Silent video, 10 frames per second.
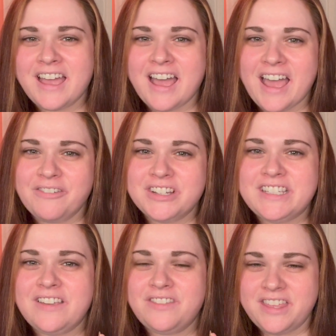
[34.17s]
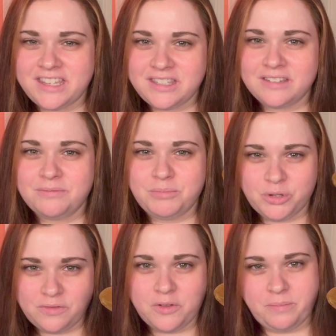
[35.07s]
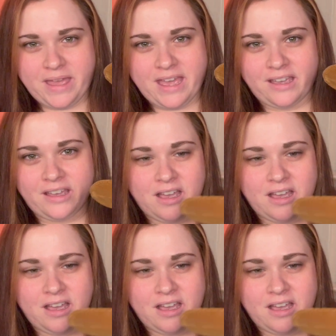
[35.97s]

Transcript: I received this beautiful bag.